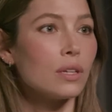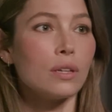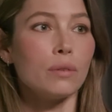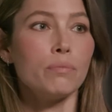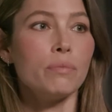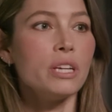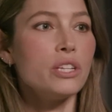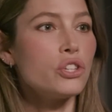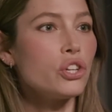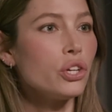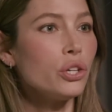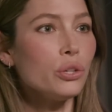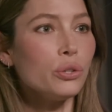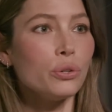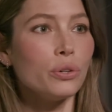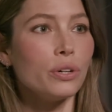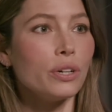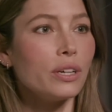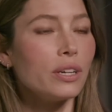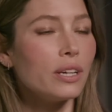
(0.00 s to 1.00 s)
like Me
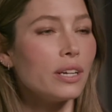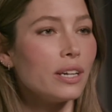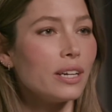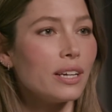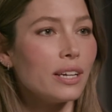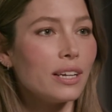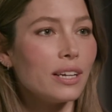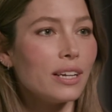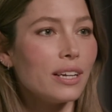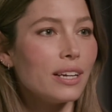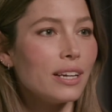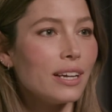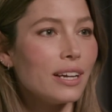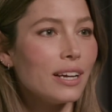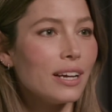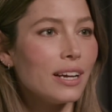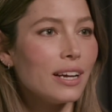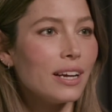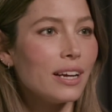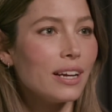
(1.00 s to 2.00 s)
obviously too. they're getting paid more
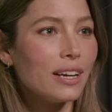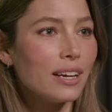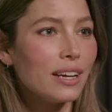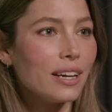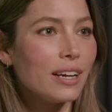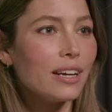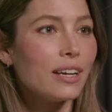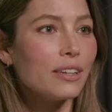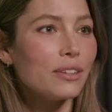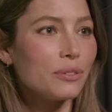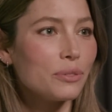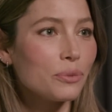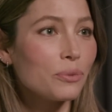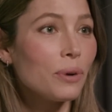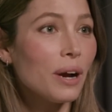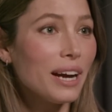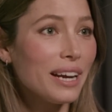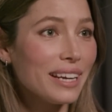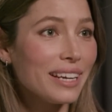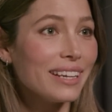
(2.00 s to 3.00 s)
and it's fine. Right.